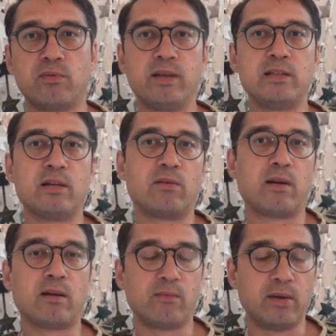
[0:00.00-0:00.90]
three oh
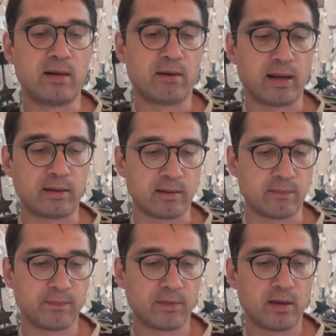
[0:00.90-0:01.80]
one redirect
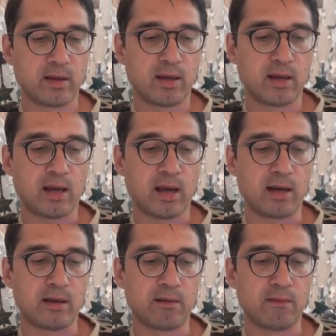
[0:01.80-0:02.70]
them.
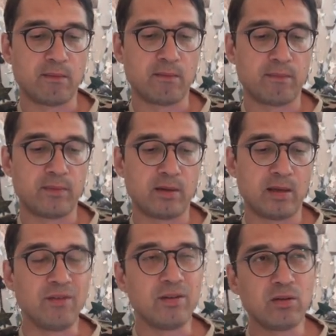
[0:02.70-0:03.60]
And
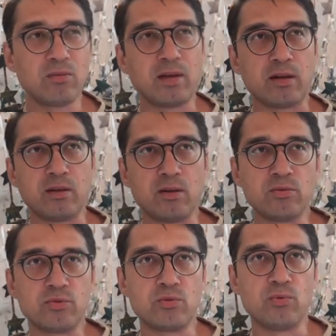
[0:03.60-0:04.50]
even though that
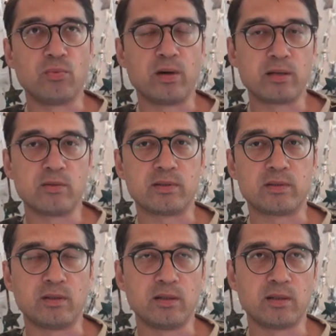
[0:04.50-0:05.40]
used to work to a
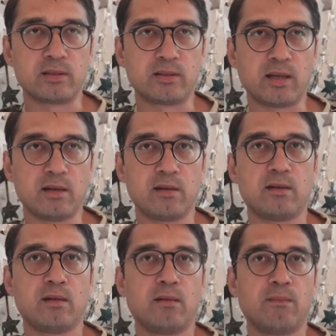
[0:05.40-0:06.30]
certain extent
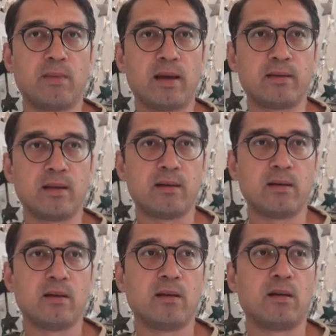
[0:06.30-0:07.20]
back then,
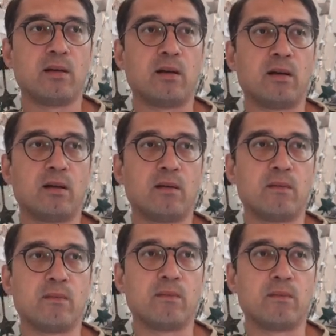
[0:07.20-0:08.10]

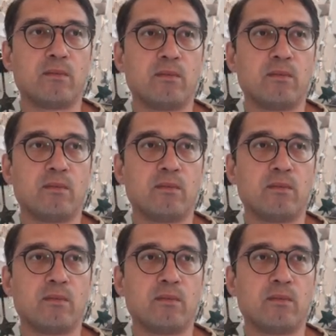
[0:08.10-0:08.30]
um,